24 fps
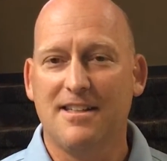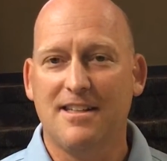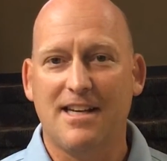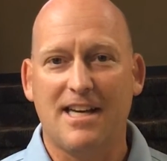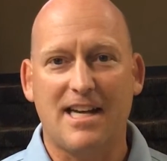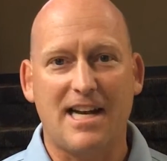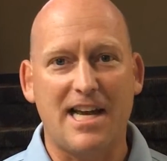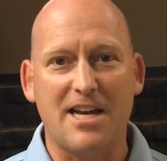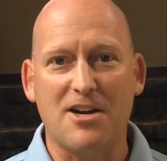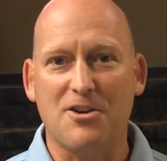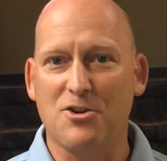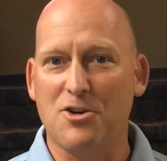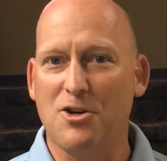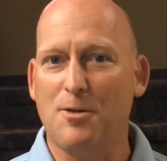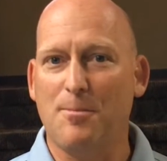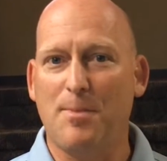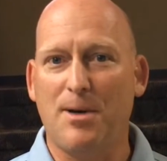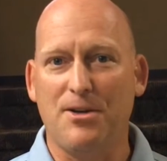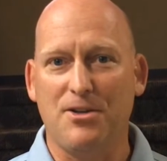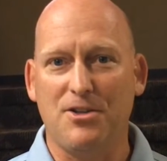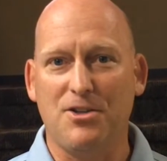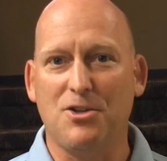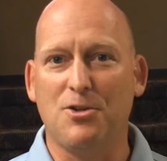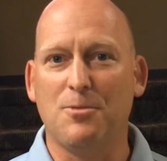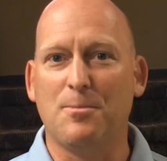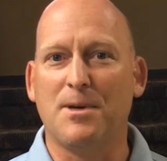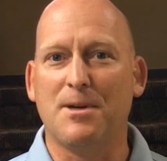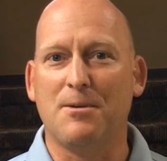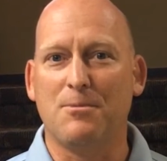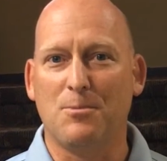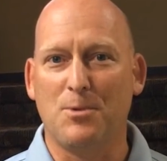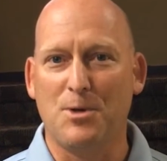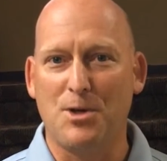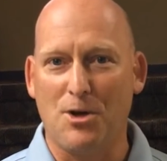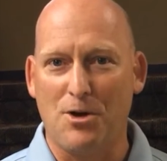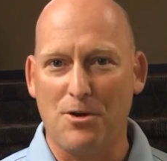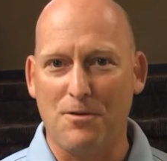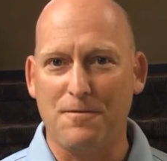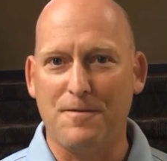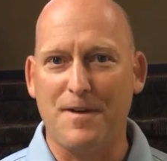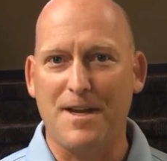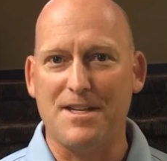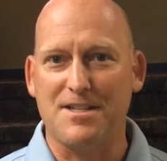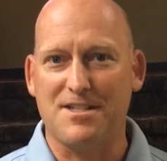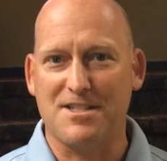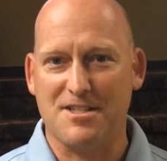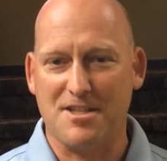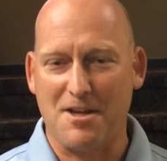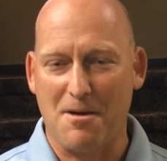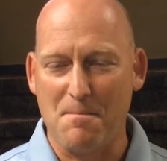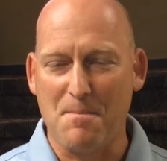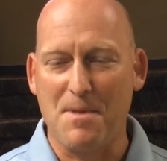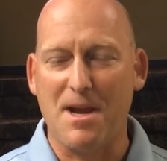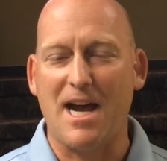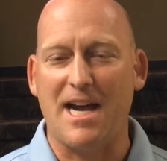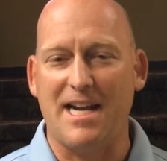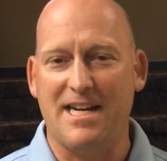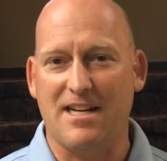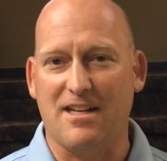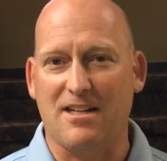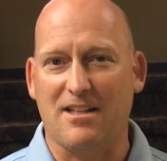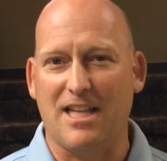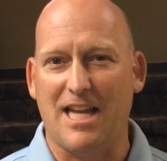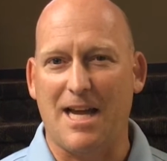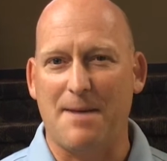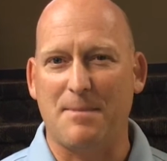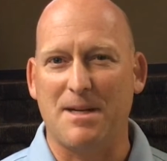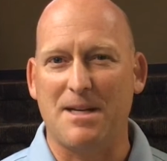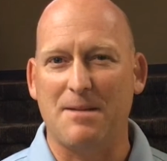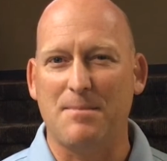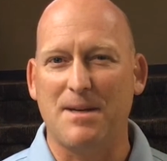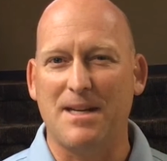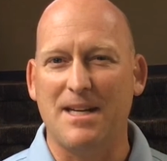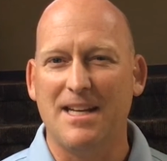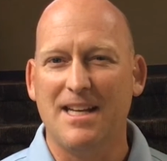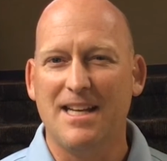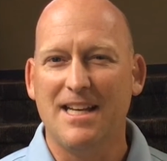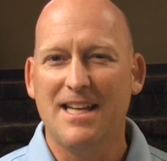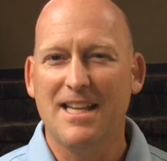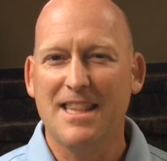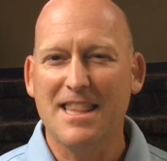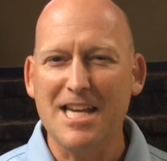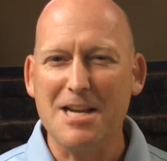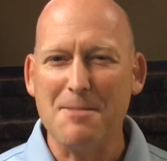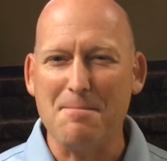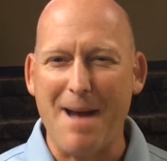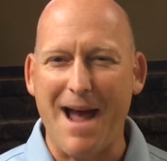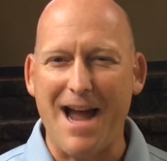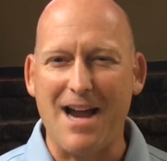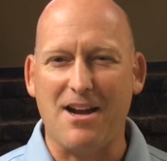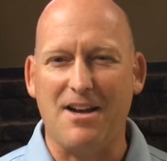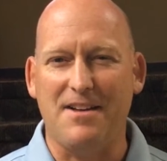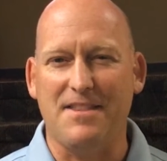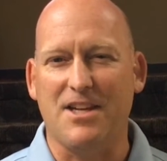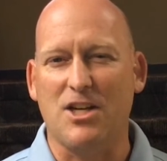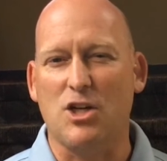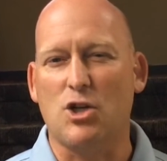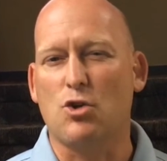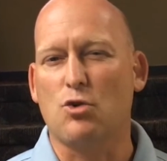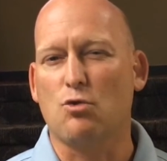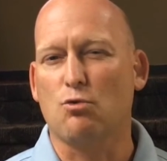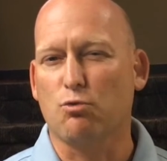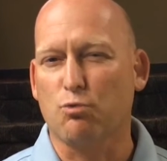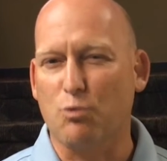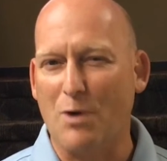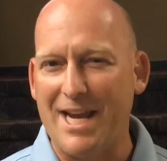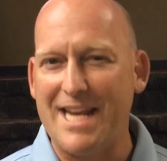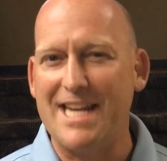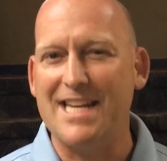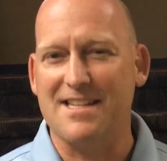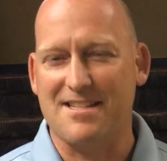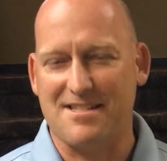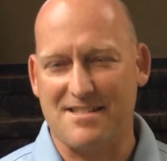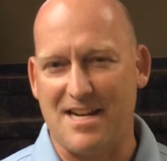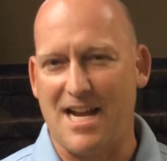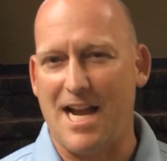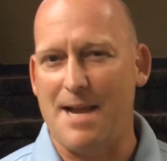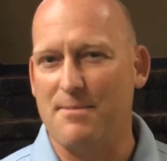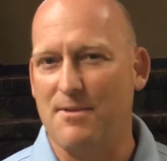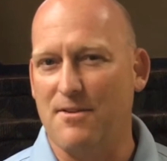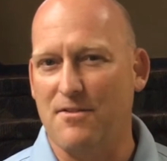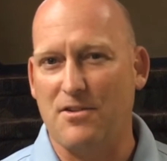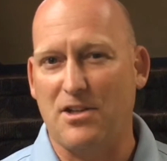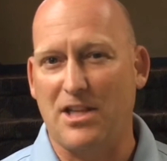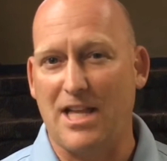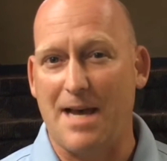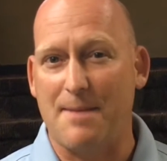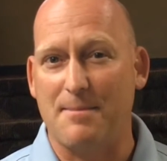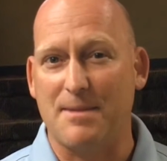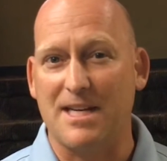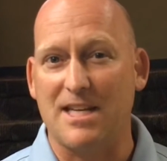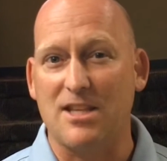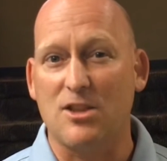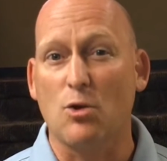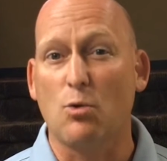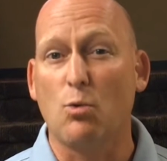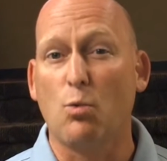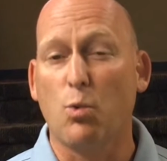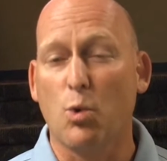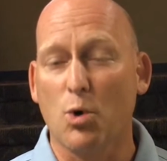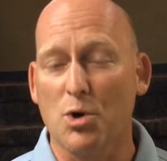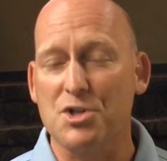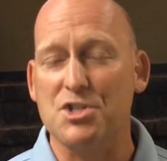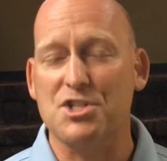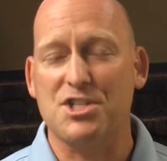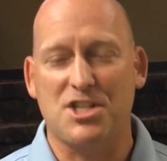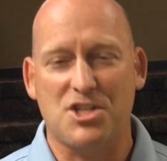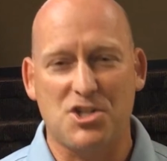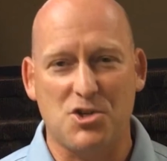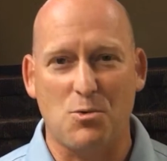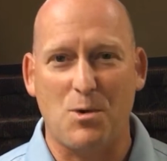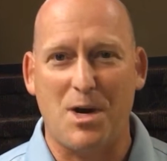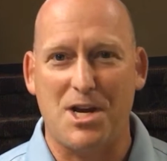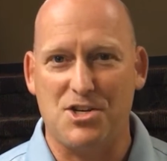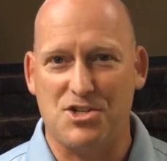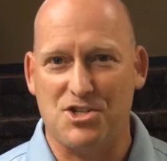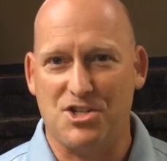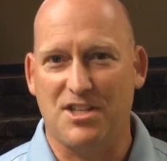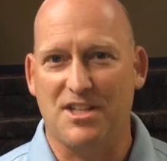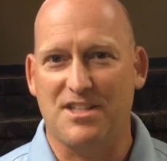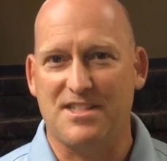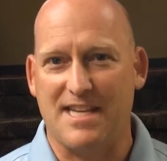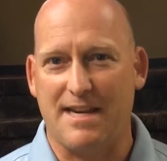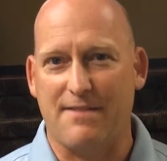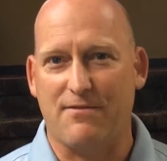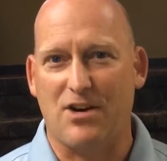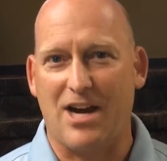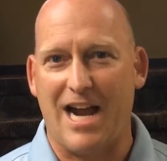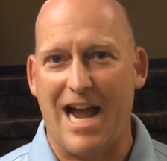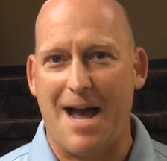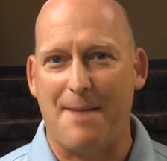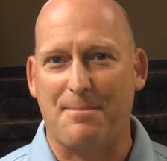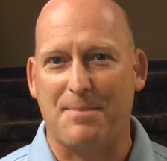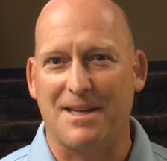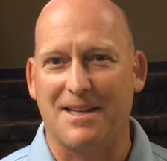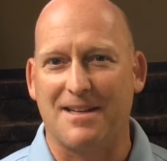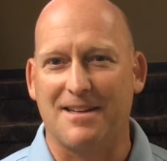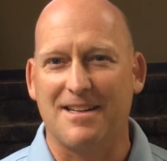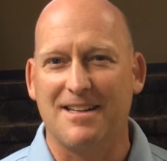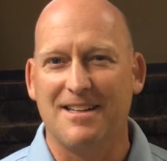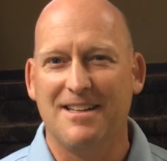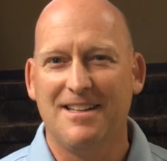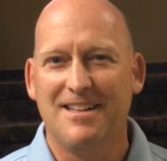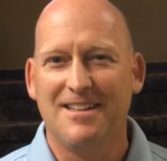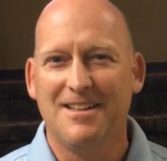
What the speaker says: And I don't know about you, but we all face some kind of calamity. But think back on the greatest time of calamity, the worst situation that's ever happened.